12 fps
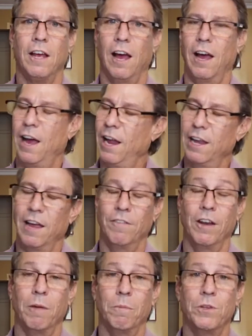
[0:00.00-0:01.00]
I
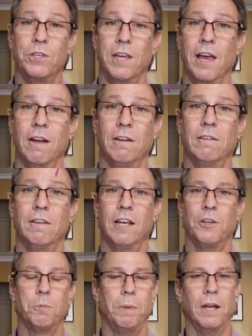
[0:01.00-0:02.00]
love it up in Seattle.
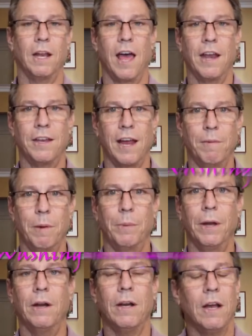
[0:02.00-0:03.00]
I spend a lot of time
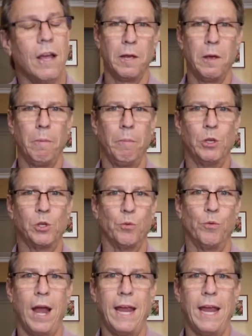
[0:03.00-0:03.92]
up there. But as of